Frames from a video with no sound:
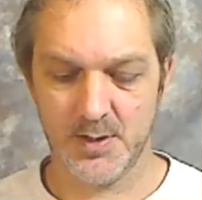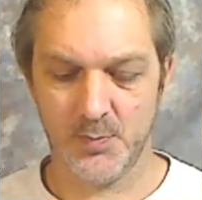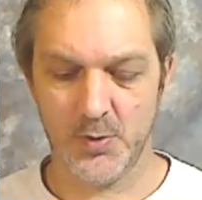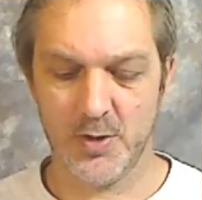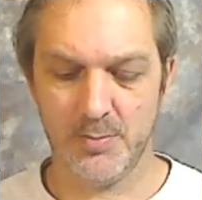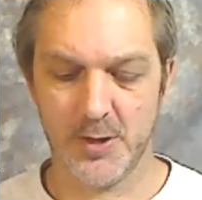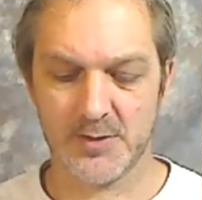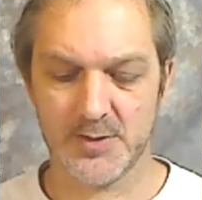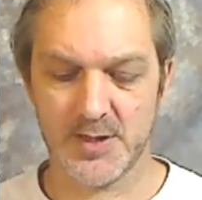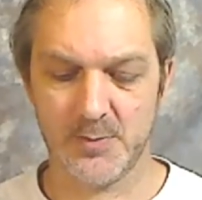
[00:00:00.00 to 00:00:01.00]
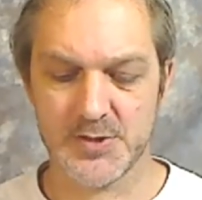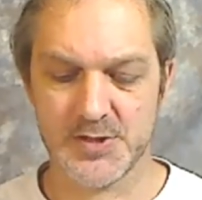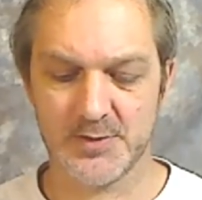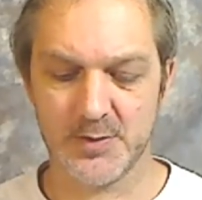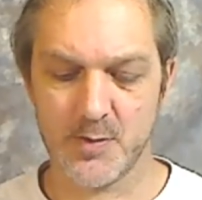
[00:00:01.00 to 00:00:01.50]
rear brake line
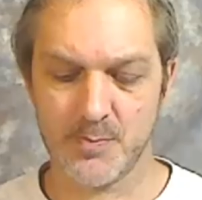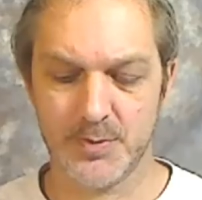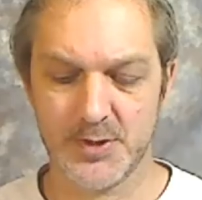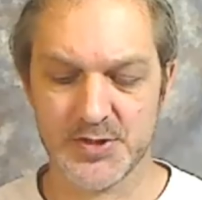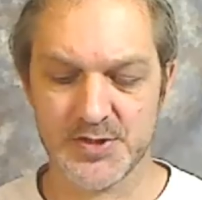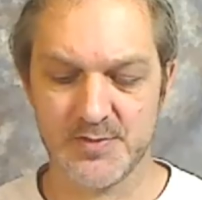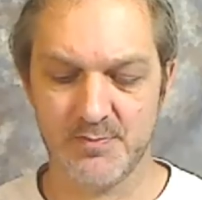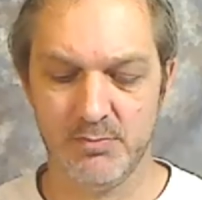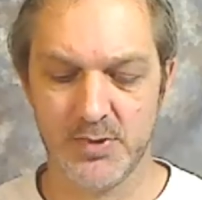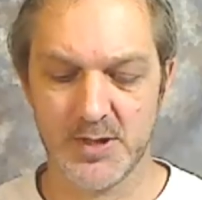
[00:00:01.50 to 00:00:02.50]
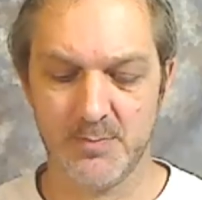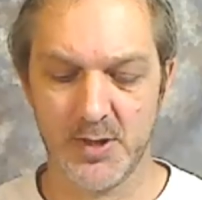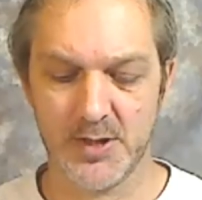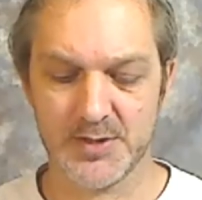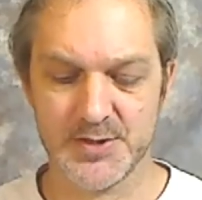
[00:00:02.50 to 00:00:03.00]
recently replaced, bled
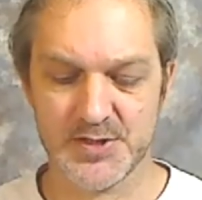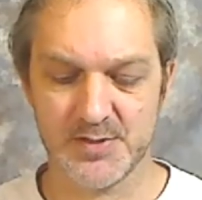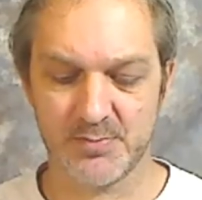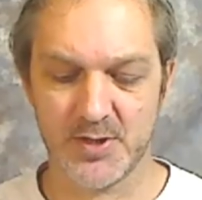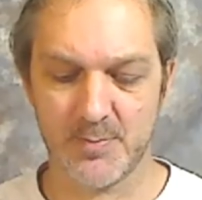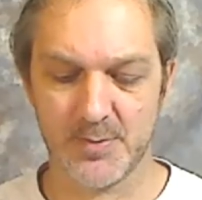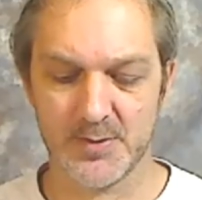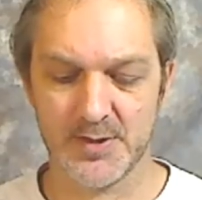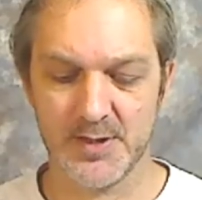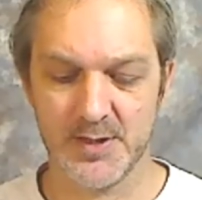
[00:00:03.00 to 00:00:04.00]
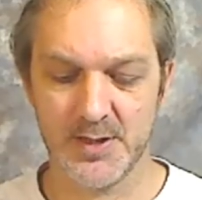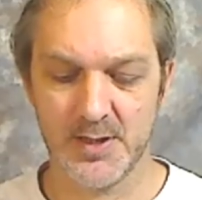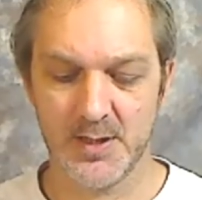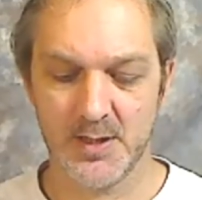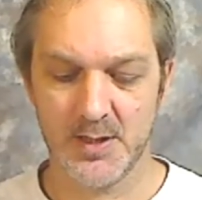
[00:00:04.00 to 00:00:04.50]
brake system properly,
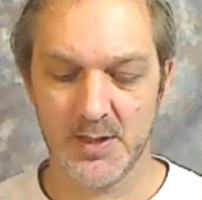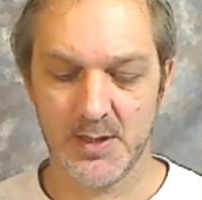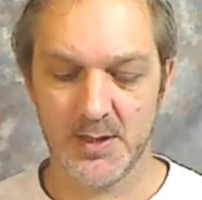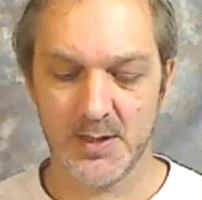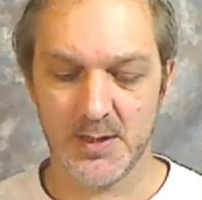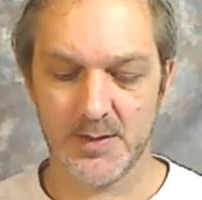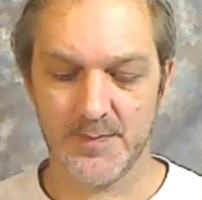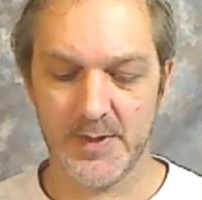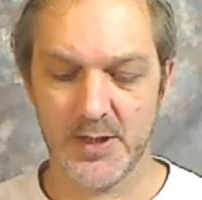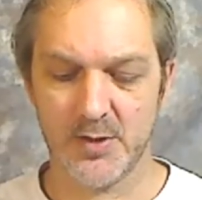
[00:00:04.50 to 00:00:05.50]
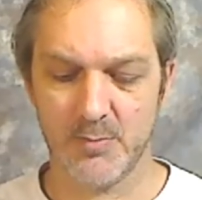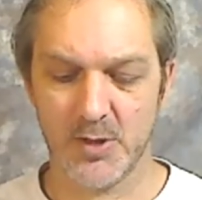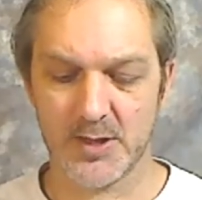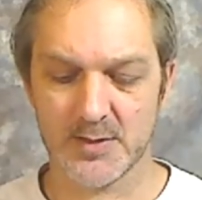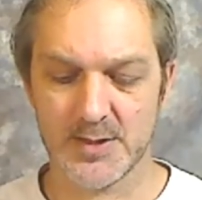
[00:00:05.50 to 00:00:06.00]
air and
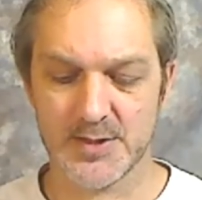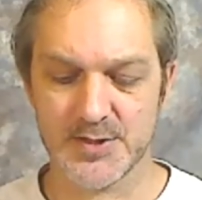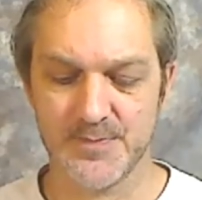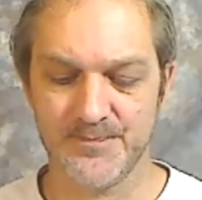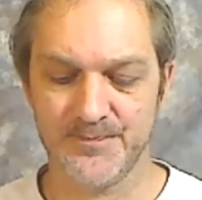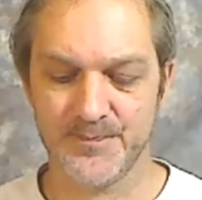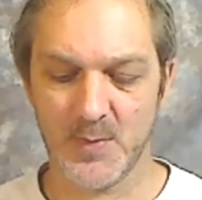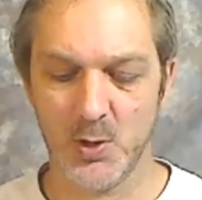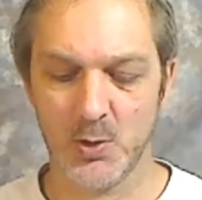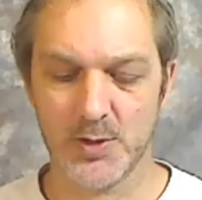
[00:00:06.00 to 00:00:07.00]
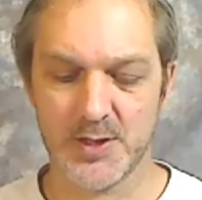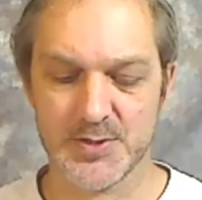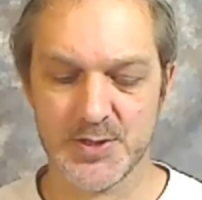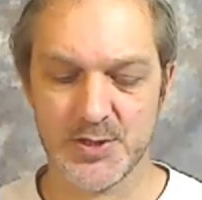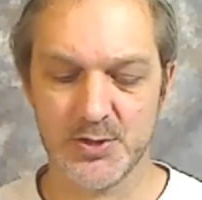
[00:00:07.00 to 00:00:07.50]
brake lines holding
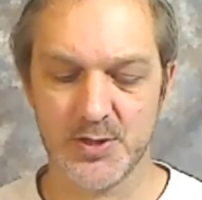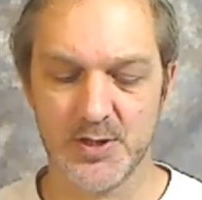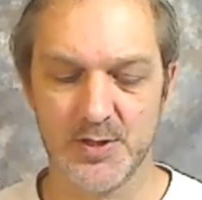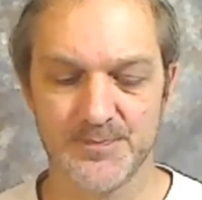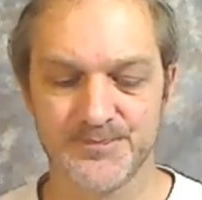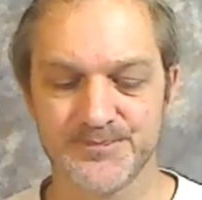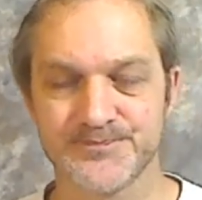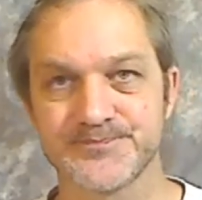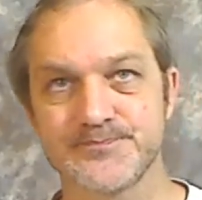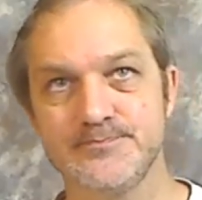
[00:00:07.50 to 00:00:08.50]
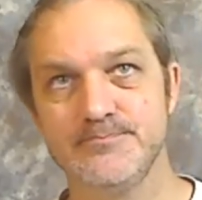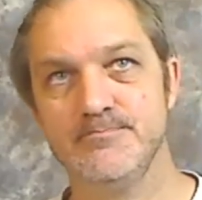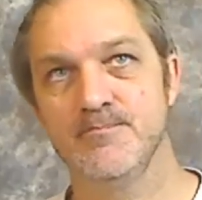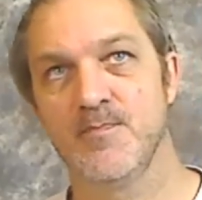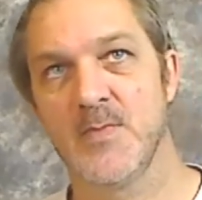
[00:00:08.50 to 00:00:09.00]
as they should.
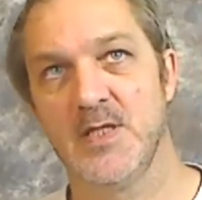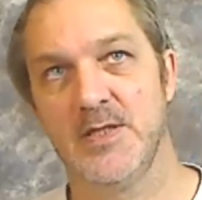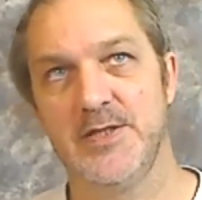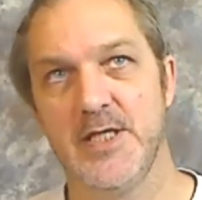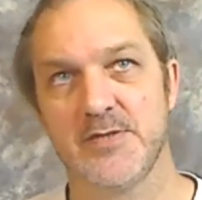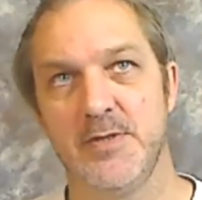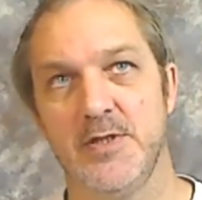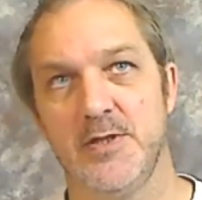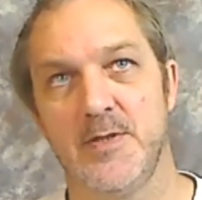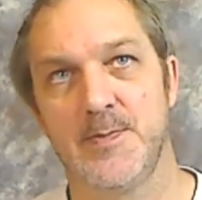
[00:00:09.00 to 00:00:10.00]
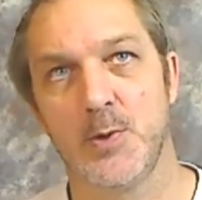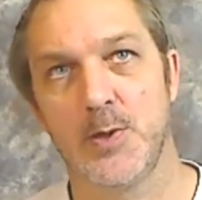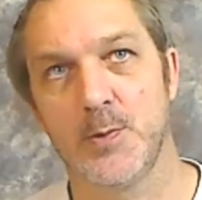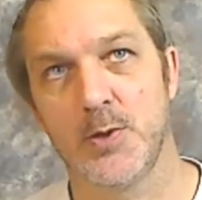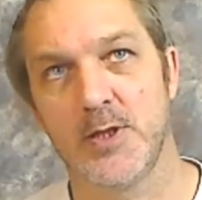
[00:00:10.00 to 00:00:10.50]
It taxed me
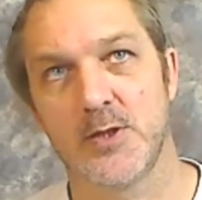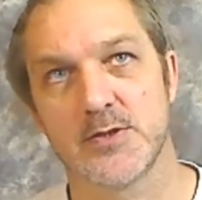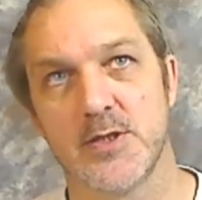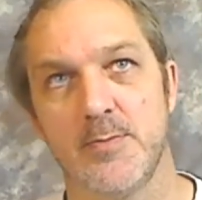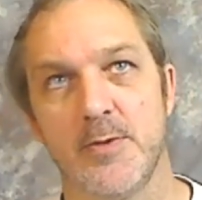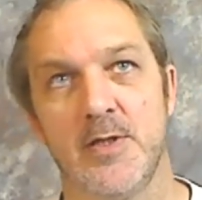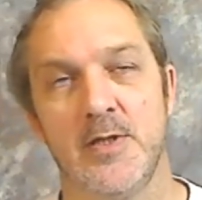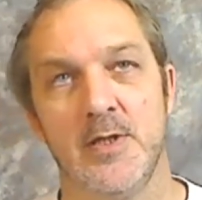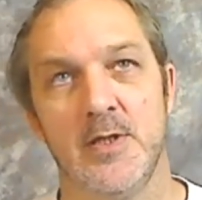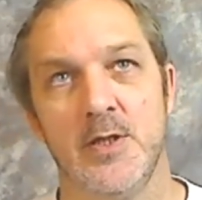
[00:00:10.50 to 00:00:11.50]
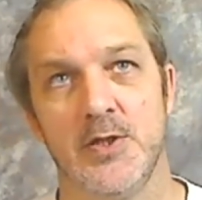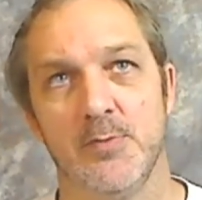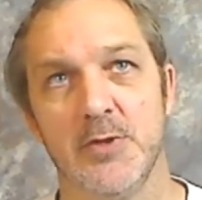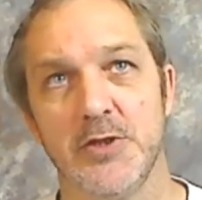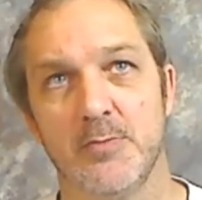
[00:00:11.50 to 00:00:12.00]
$144 labor to
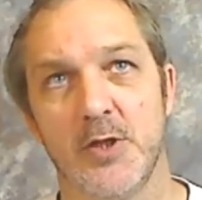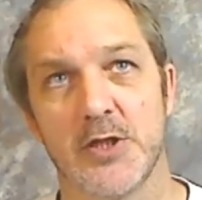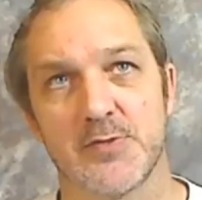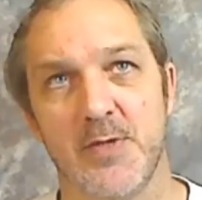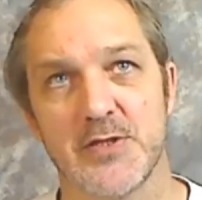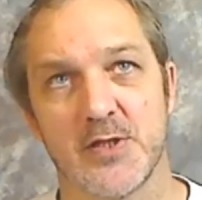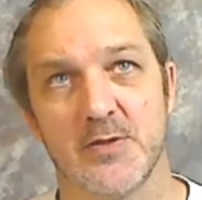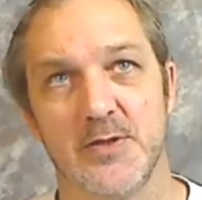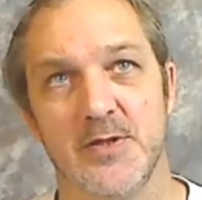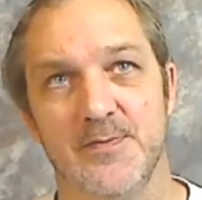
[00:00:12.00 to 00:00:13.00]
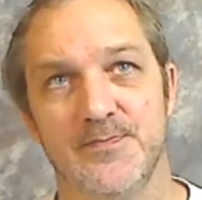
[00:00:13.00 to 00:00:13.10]
bleed the brakes, basically.